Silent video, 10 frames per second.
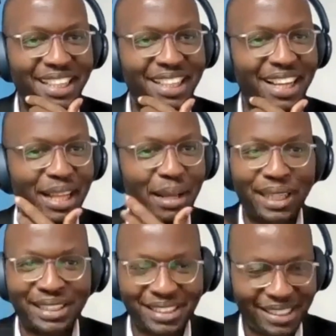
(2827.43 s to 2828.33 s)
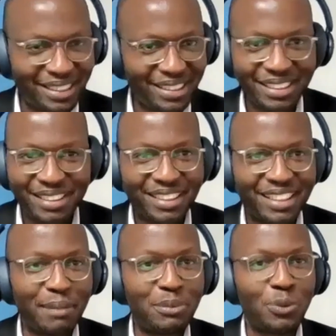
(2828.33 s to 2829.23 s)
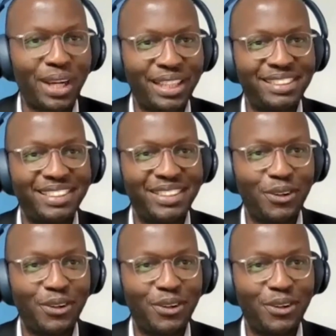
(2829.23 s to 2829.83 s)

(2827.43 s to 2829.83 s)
and the other party keeps quiet,